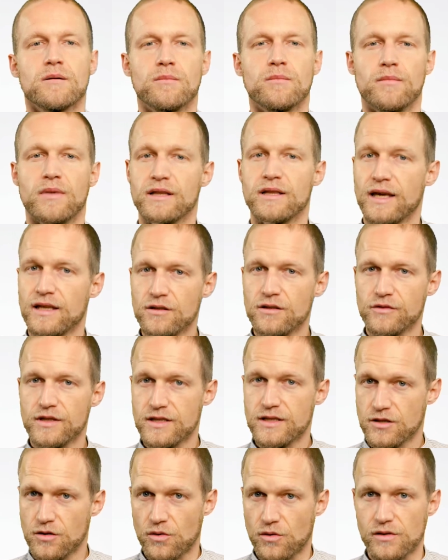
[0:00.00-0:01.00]
By the end of
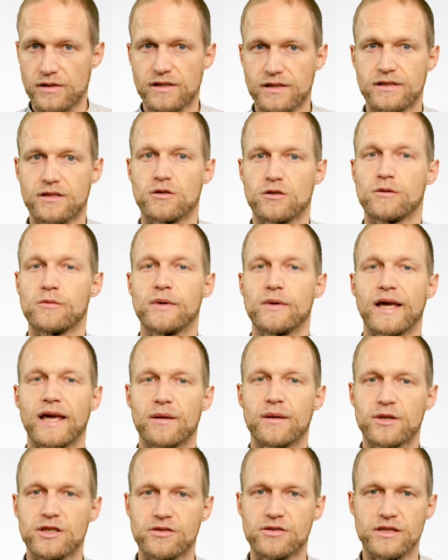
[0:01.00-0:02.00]
this course, you will be
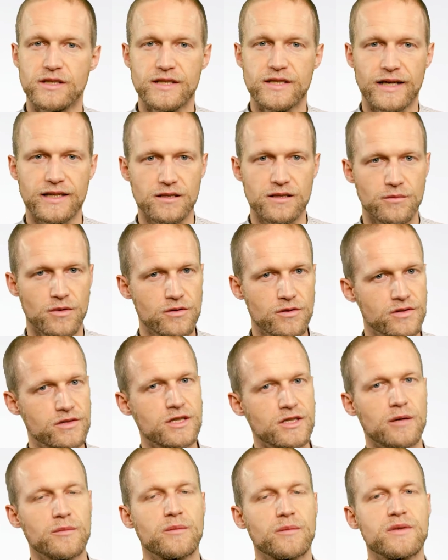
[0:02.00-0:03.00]
able to detect the most
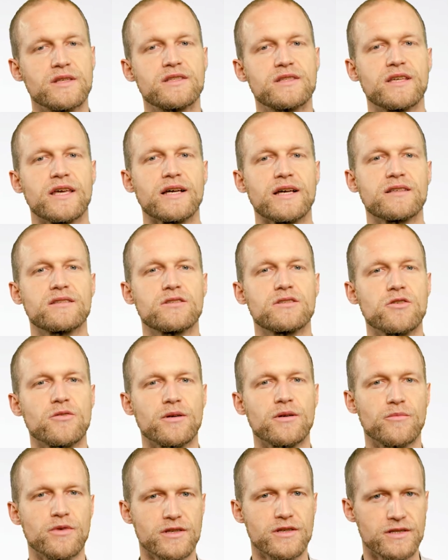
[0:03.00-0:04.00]
common mistakes
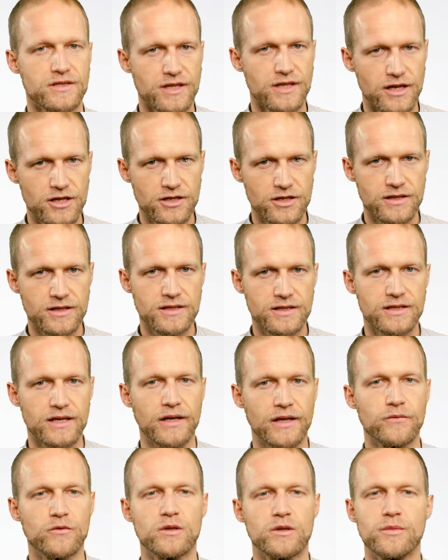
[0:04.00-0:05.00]
during presentations
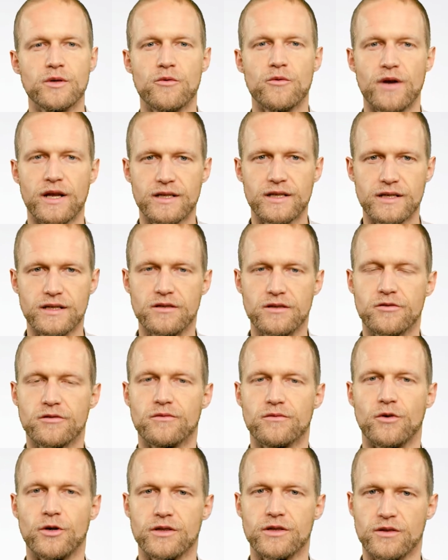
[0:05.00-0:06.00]
and will be ready to
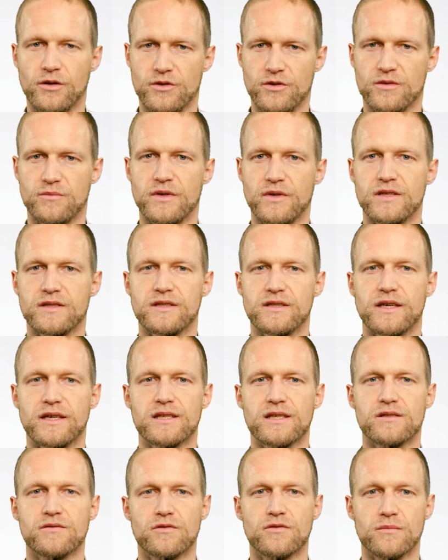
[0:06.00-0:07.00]
avoid those
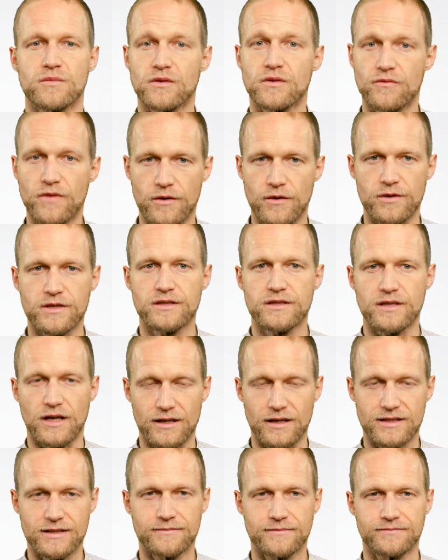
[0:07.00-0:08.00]
mistakes from the very
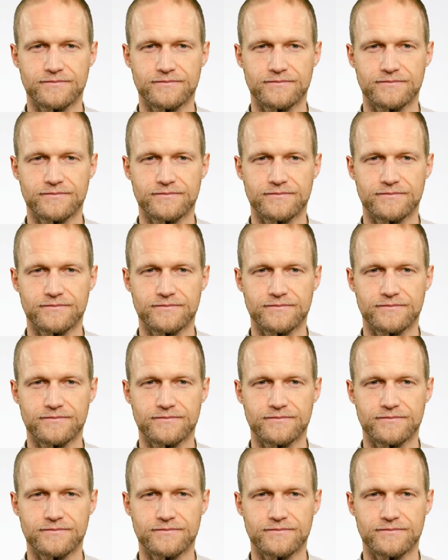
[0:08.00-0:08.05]
start.